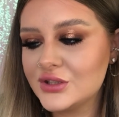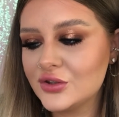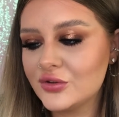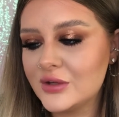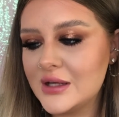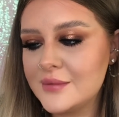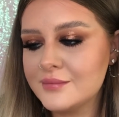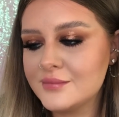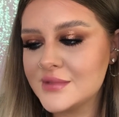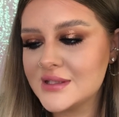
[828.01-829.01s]

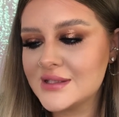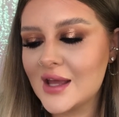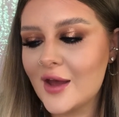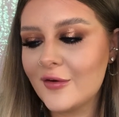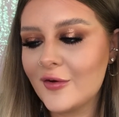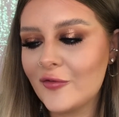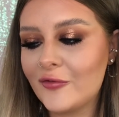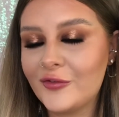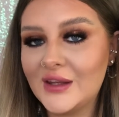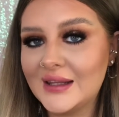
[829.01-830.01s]
Cream's
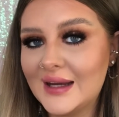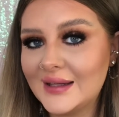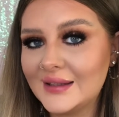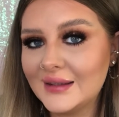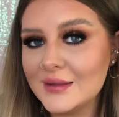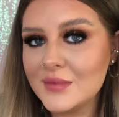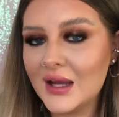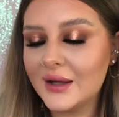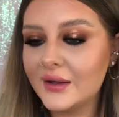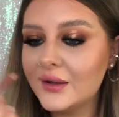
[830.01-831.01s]
Feline Lip
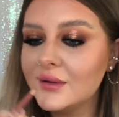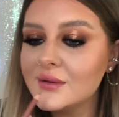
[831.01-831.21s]
Liner.